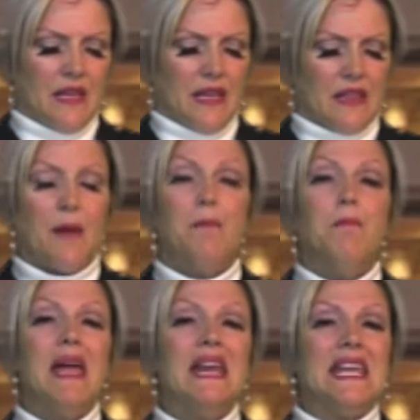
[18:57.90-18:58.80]
that
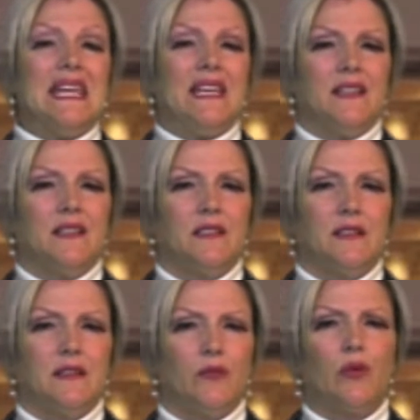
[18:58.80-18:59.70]
many
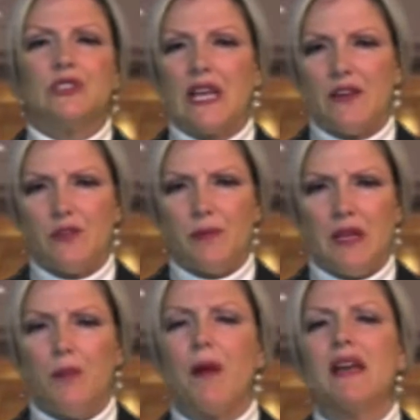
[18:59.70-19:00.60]
will say unto me,
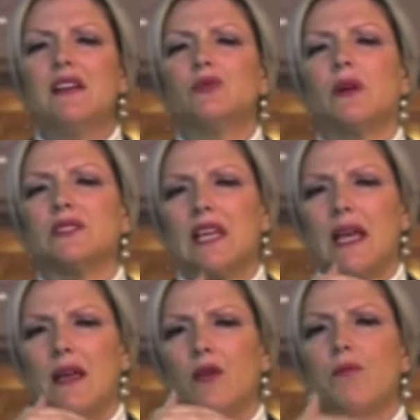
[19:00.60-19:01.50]
you might as well
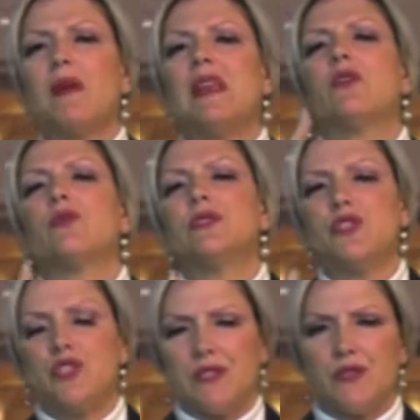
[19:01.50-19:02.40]
say many Christians